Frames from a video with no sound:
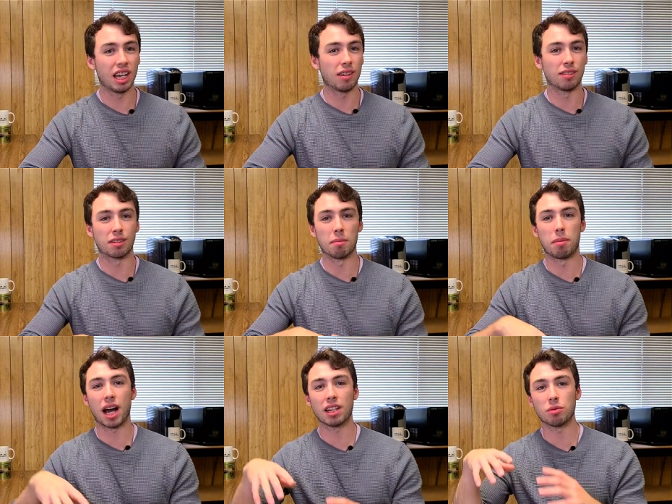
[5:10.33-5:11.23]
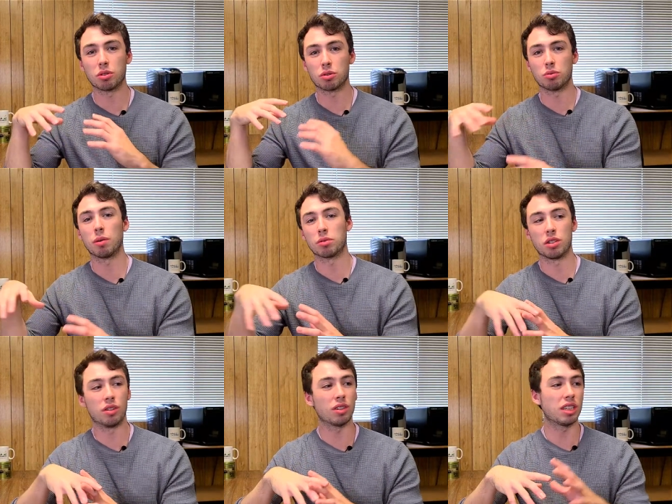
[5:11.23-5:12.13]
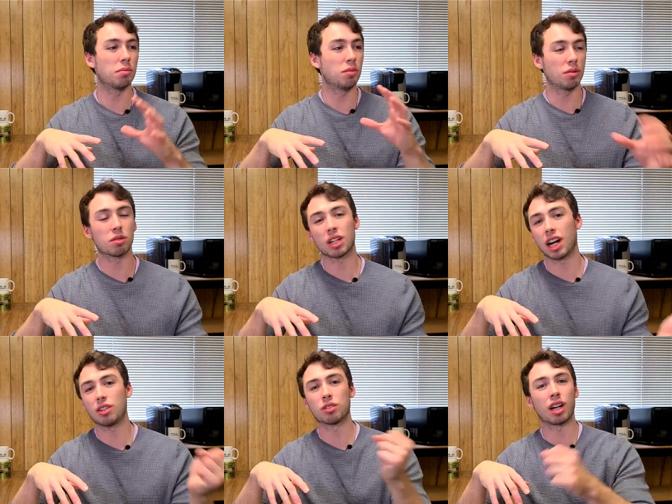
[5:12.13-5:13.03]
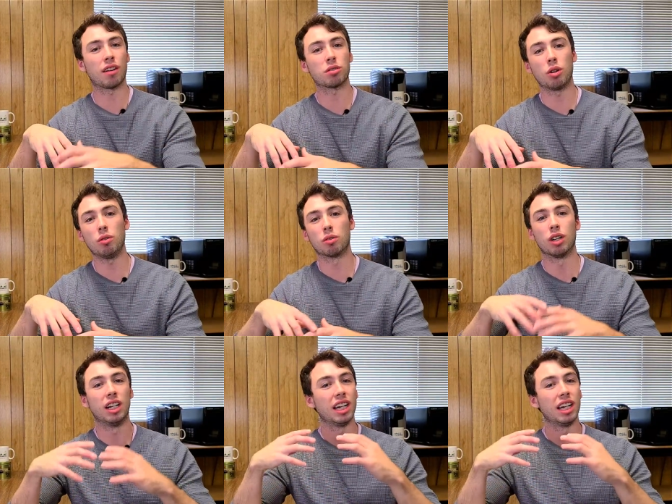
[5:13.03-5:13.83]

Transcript: We've combined it with SWMM, so you don't need to move those hydrographs over.